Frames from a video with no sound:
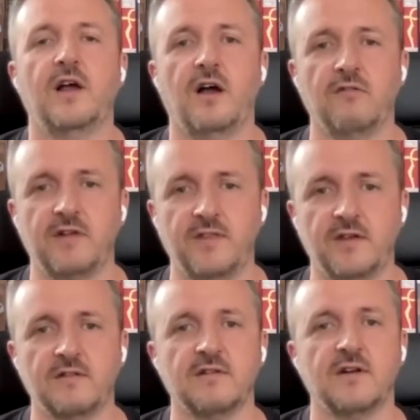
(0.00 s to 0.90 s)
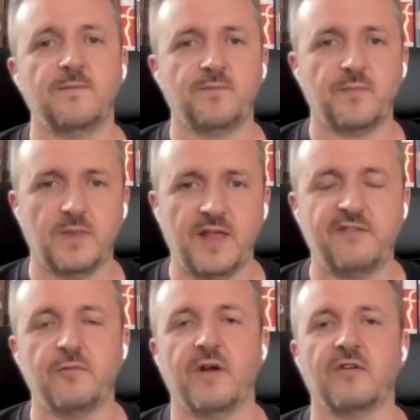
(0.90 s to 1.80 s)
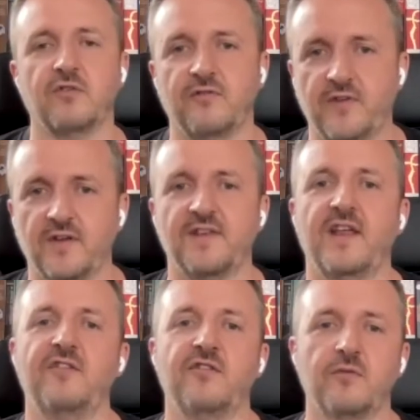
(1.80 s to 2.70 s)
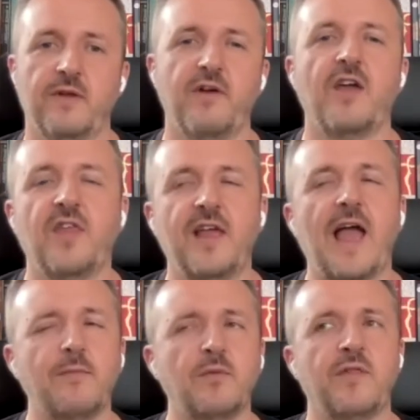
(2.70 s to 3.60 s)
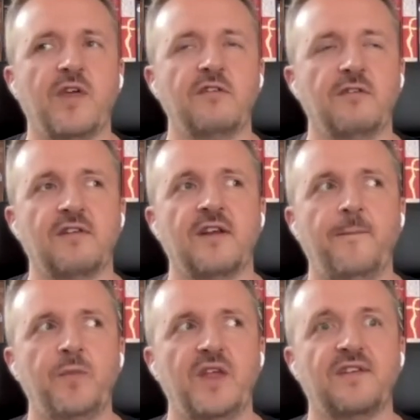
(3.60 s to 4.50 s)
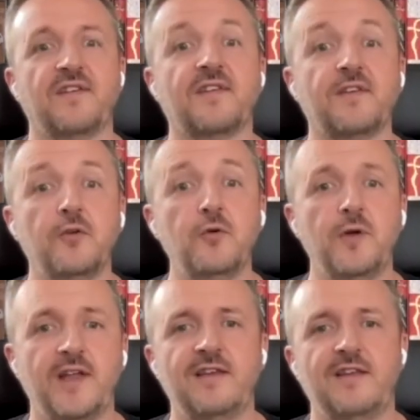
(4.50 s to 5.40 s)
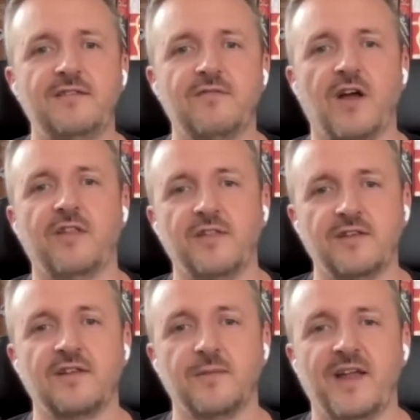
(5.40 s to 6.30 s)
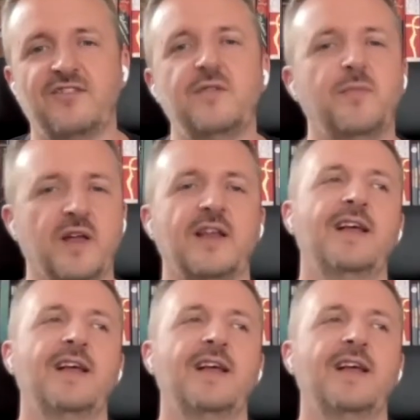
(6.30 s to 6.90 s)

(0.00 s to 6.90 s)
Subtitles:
are either Native American or First Nation or whatever. I think Amber Midthunder is Sioux Indian rather than Comanche, but